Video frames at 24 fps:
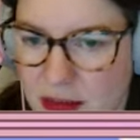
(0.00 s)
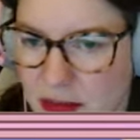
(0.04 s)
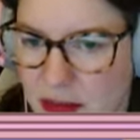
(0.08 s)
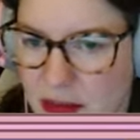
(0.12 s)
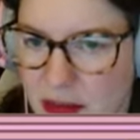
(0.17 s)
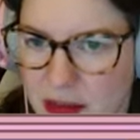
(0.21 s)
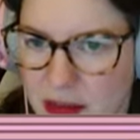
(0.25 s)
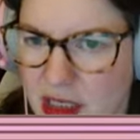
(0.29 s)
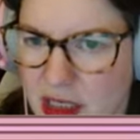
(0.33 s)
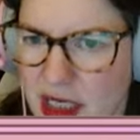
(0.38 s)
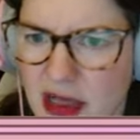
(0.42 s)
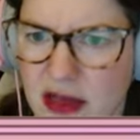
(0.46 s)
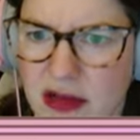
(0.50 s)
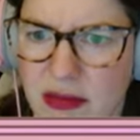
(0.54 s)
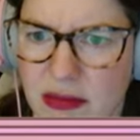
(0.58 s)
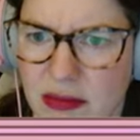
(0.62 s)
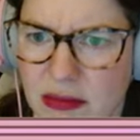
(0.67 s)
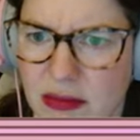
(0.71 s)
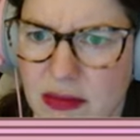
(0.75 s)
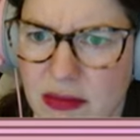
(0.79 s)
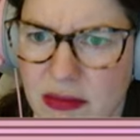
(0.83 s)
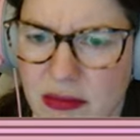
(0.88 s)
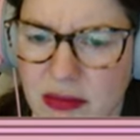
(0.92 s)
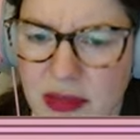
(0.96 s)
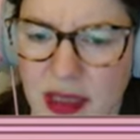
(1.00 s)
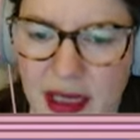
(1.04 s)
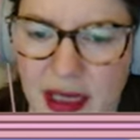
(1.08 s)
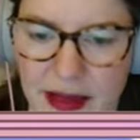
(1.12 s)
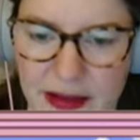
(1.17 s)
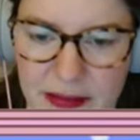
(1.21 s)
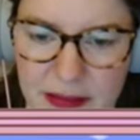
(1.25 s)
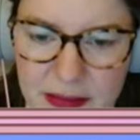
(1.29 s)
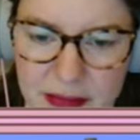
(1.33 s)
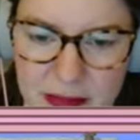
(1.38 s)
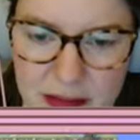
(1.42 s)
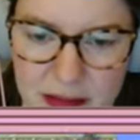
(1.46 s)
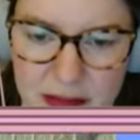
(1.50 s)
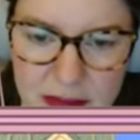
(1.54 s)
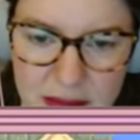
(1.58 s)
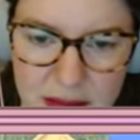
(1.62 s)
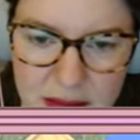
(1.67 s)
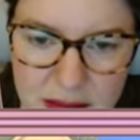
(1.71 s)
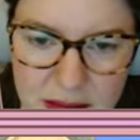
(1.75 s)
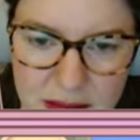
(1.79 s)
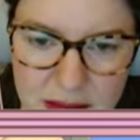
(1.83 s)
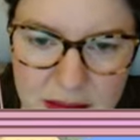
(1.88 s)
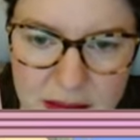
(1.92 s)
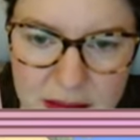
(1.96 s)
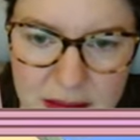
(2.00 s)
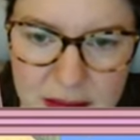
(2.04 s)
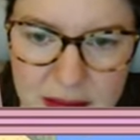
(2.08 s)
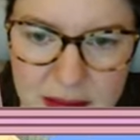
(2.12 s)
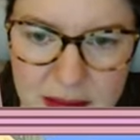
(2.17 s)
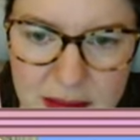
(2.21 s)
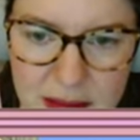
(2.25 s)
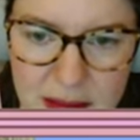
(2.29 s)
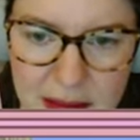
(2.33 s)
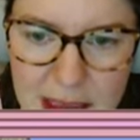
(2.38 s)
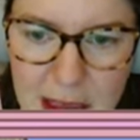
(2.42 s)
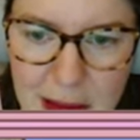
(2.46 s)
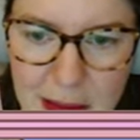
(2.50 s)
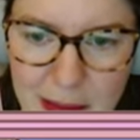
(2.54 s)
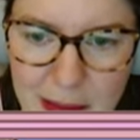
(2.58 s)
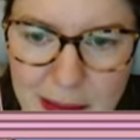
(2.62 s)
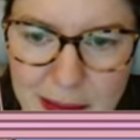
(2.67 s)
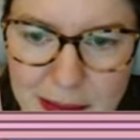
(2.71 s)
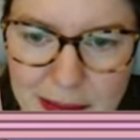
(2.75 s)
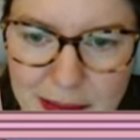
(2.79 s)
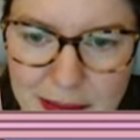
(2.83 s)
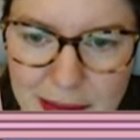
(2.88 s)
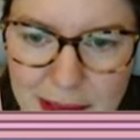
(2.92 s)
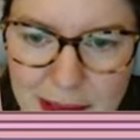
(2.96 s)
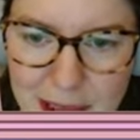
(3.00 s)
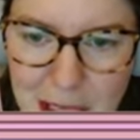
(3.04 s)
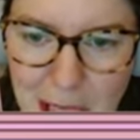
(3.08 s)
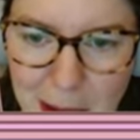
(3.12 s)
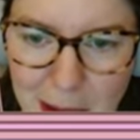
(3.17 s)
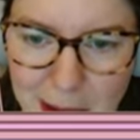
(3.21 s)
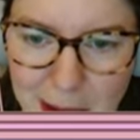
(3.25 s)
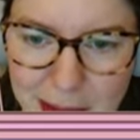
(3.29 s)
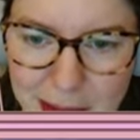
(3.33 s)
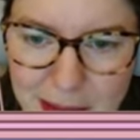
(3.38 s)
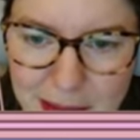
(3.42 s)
You know? Yeah. No. You know?